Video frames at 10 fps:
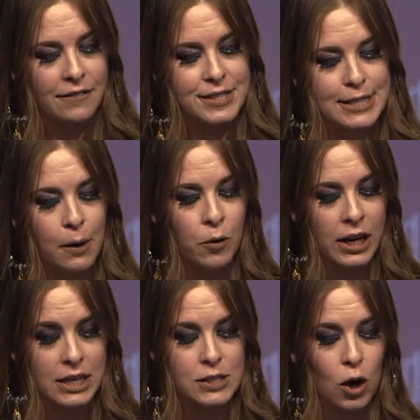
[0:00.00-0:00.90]

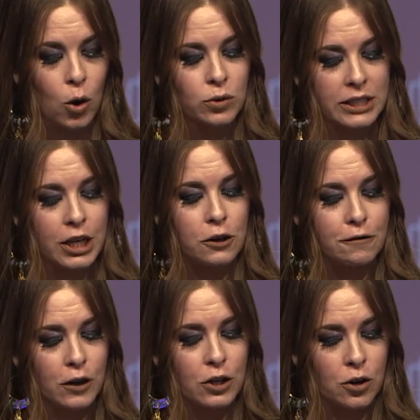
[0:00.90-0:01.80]
someone is holding your
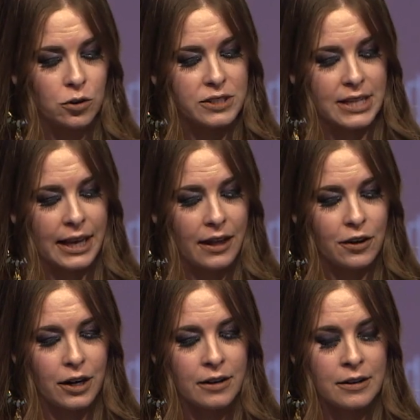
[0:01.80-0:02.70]
vertical
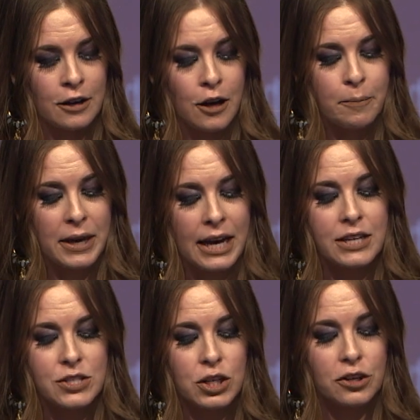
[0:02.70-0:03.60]
together
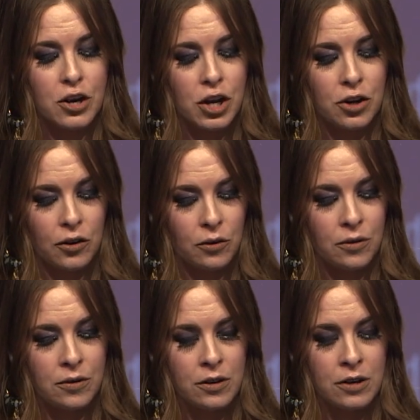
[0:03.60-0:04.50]
because you're new,
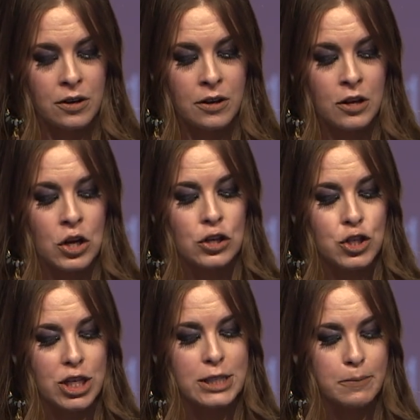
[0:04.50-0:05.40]

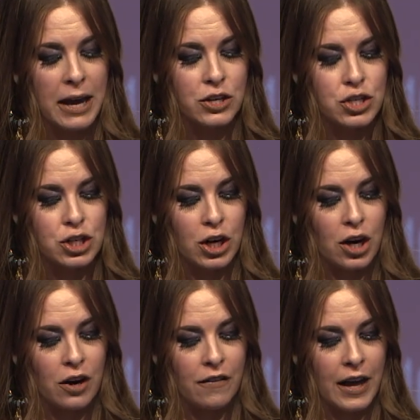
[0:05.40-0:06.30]
just make
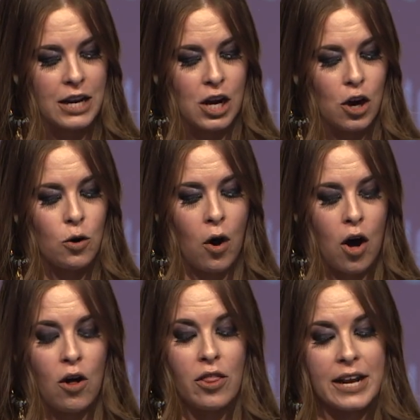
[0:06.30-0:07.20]
sure they know
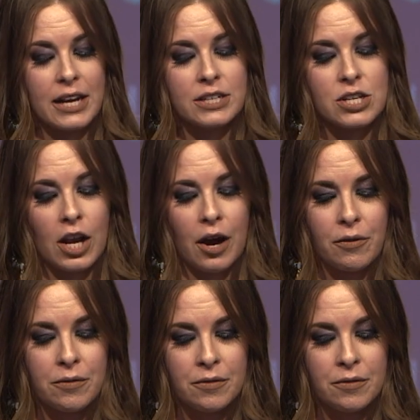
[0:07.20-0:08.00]
all they need to know.